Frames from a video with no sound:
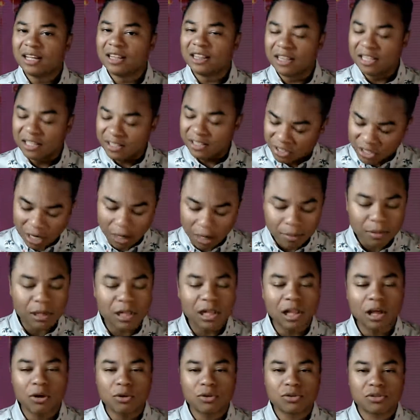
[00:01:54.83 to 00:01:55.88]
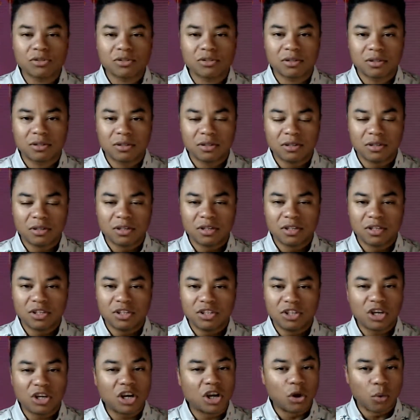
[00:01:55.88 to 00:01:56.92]
Listen up close.
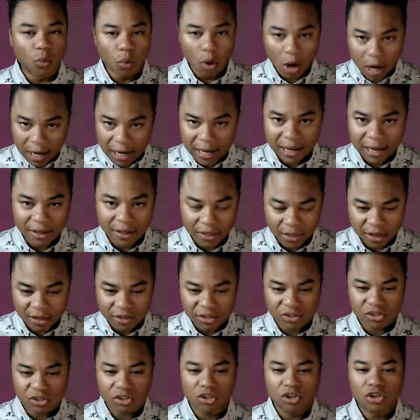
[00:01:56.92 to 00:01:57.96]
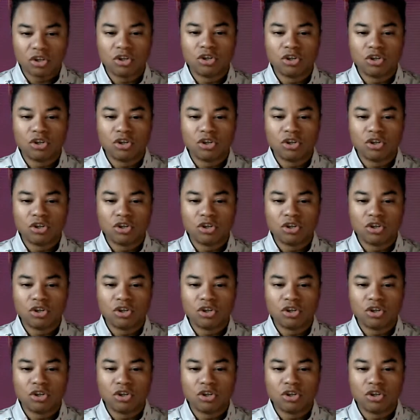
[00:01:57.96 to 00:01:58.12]
You're going to want to hear this